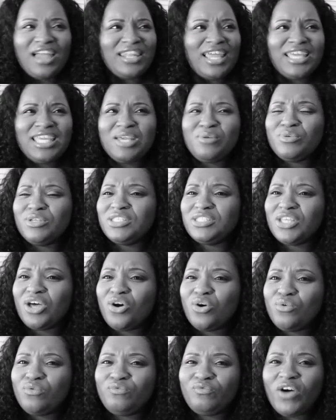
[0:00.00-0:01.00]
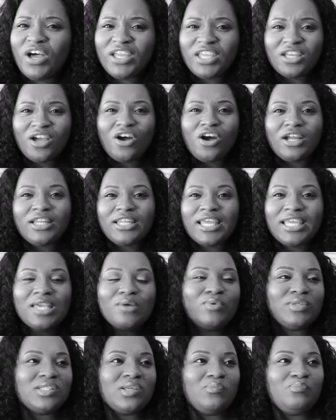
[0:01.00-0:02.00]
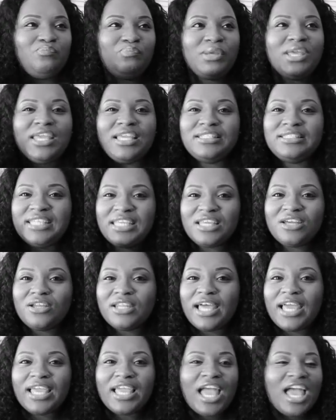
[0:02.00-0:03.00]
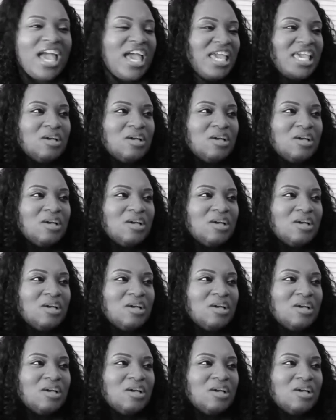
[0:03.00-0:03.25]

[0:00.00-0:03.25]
like it was so fucking hard like it was a big deal like